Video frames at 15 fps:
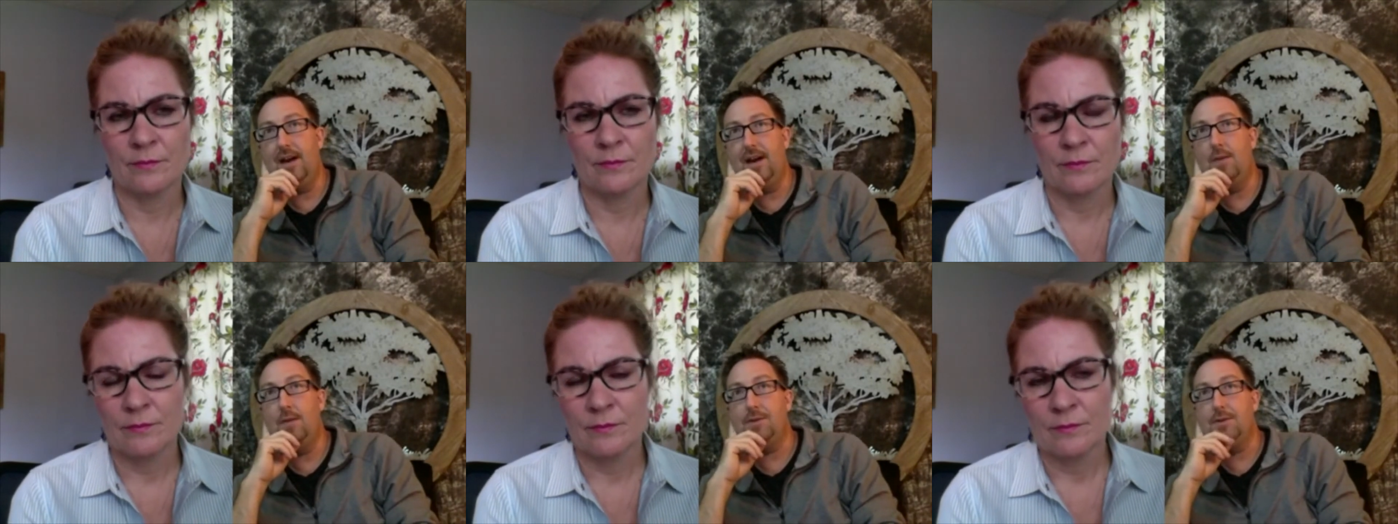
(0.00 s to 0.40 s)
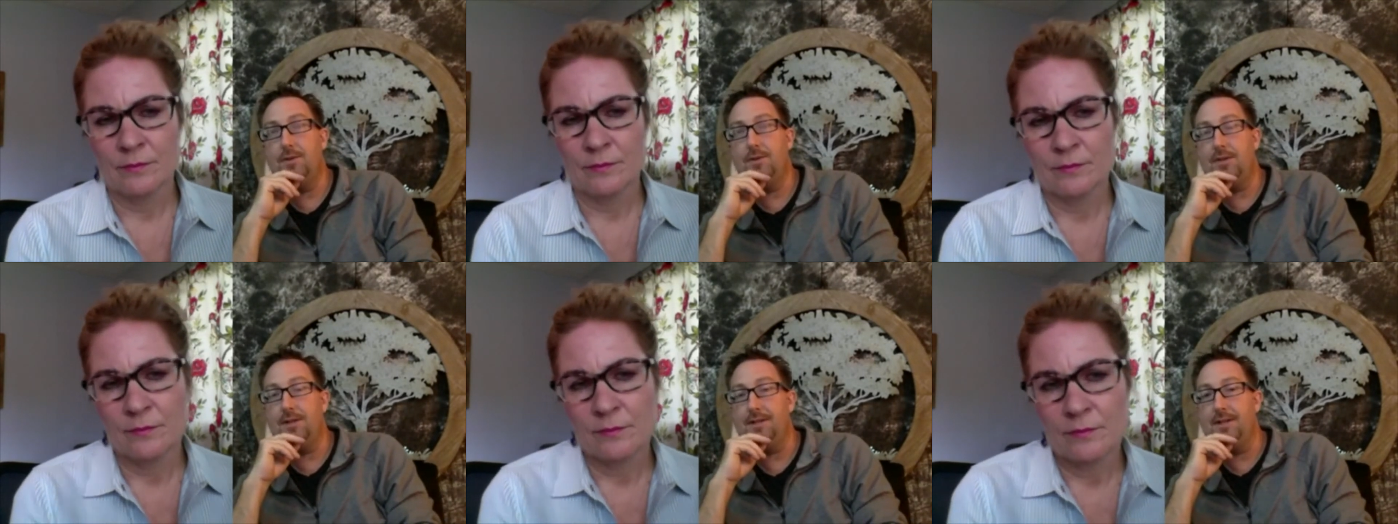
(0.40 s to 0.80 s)
Speaker 1: I almost
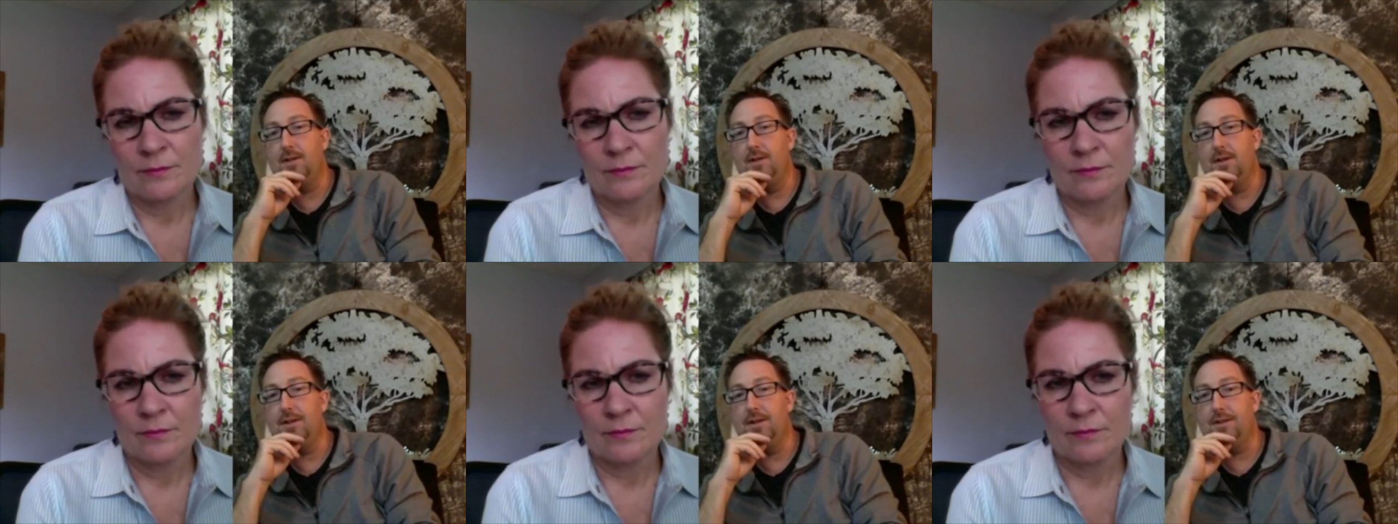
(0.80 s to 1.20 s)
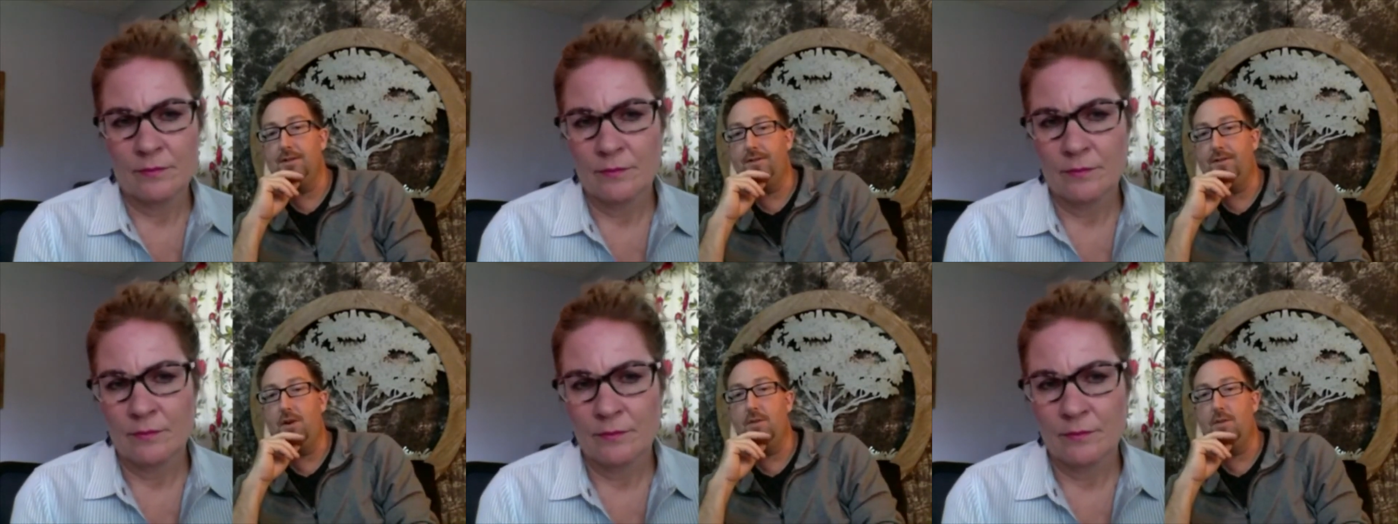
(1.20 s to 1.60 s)
don't consider us
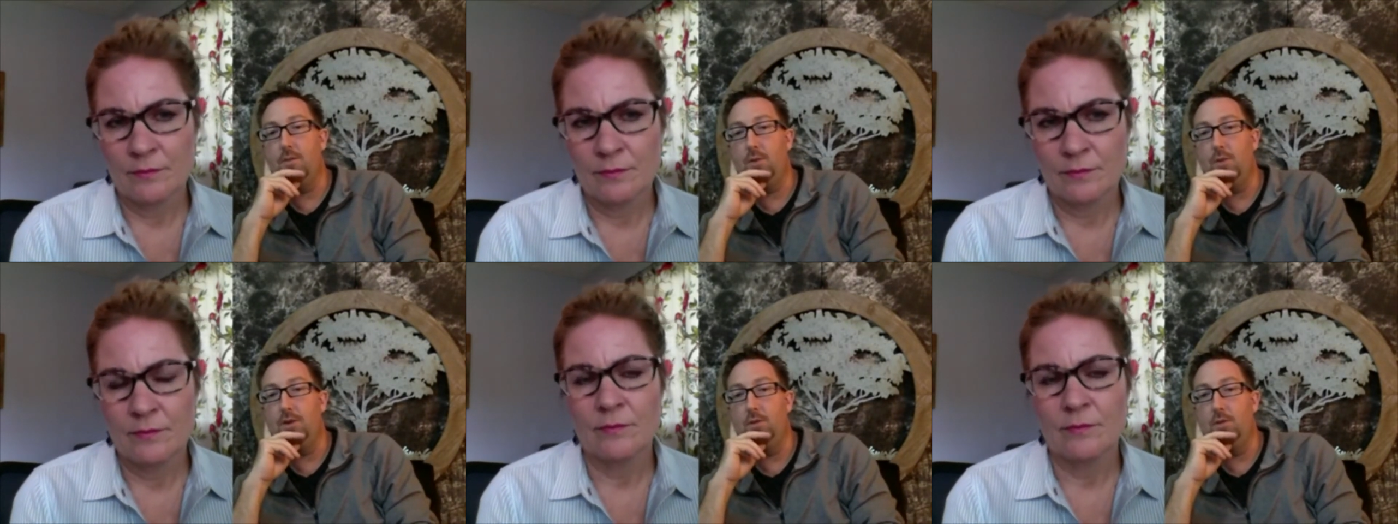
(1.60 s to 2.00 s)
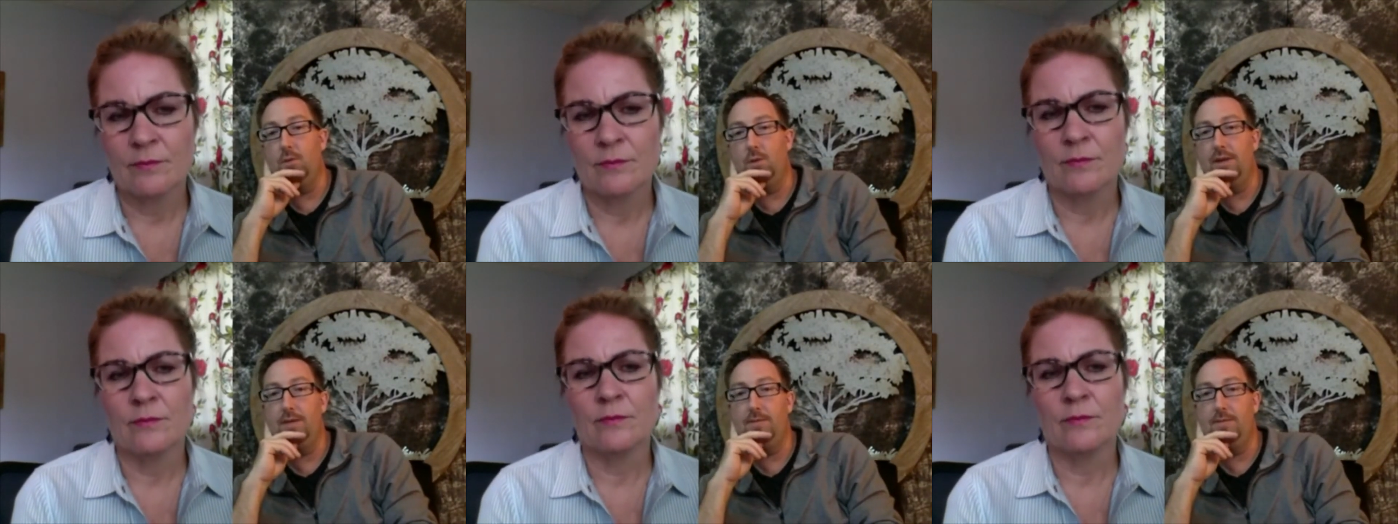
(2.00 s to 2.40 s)
a farm where
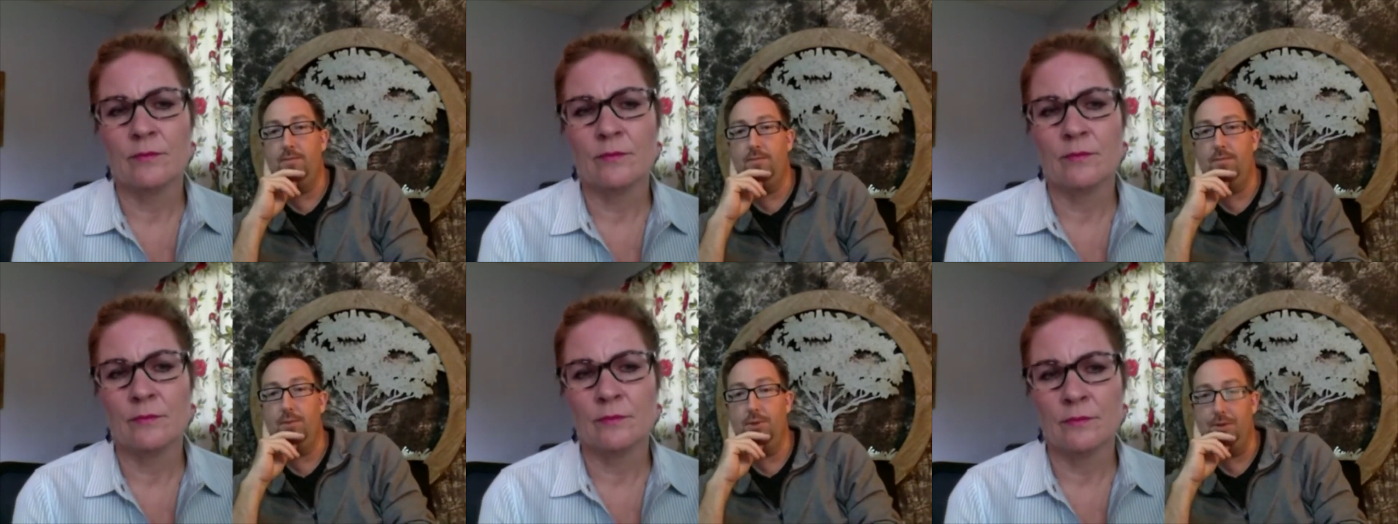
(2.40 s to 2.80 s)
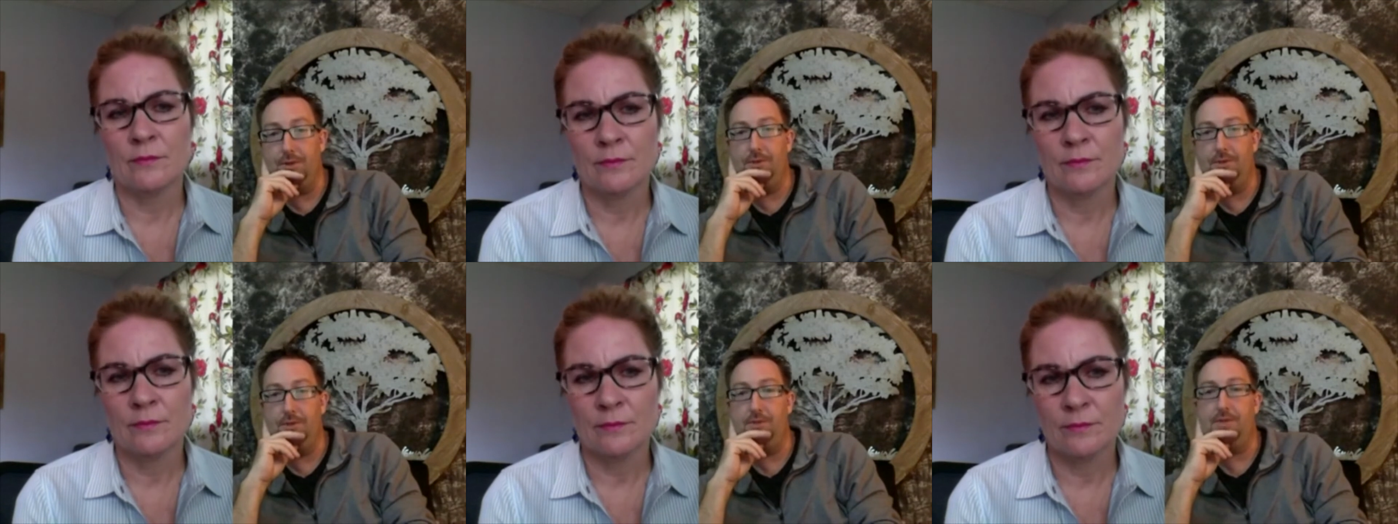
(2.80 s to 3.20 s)
we
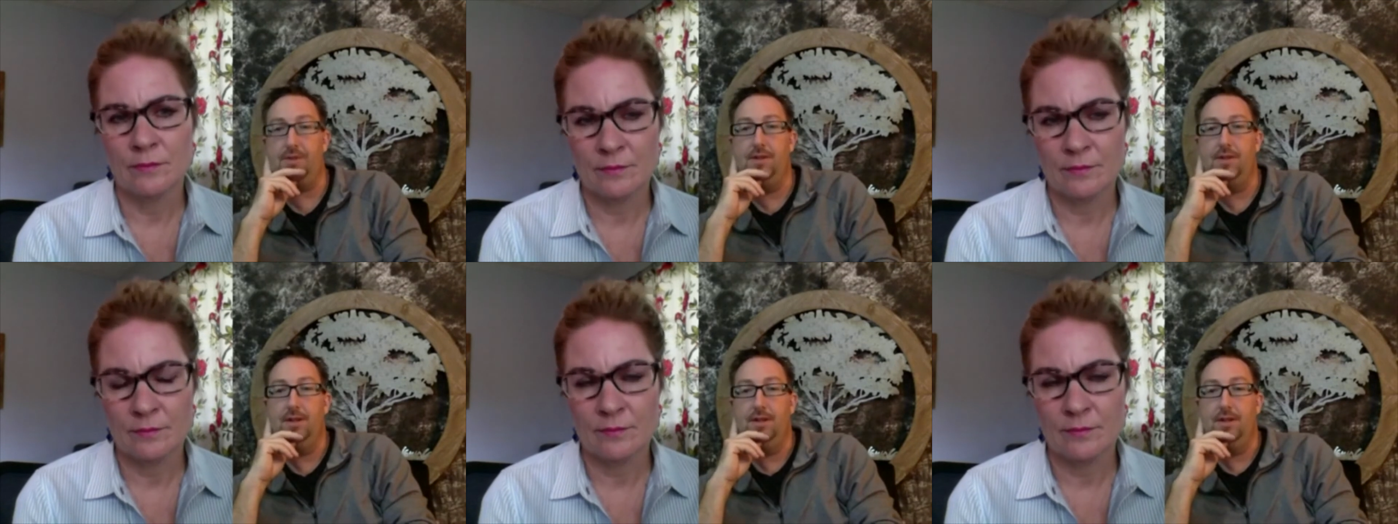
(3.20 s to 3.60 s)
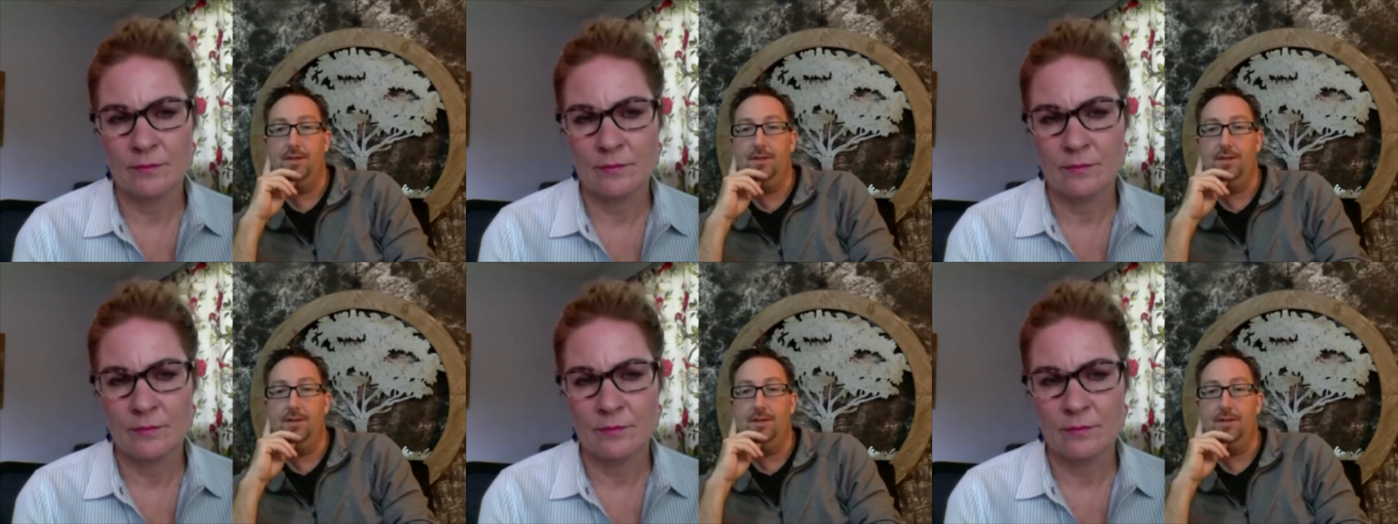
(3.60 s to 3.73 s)
produce